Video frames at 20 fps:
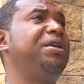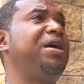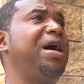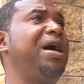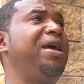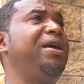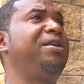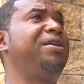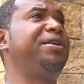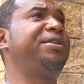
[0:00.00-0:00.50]

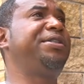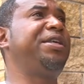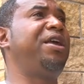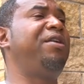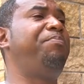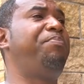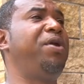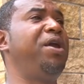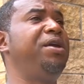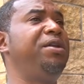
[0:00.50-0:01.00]
I didn't get
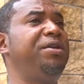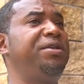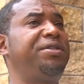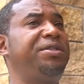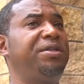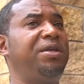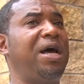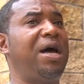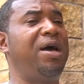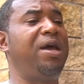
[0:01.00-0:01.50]
St. Peter's.
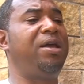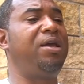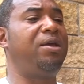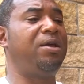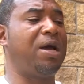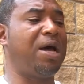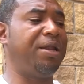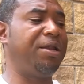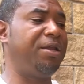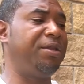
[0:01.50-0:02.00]

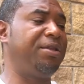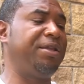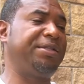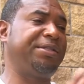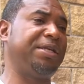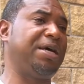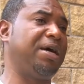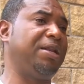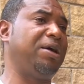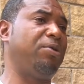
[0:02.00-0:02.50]
I didn't
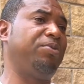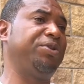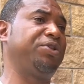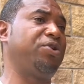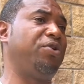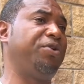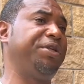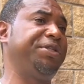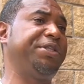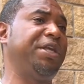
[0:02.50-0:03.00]
decide I was
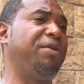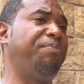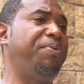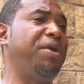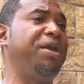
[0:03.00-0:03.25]
going to St.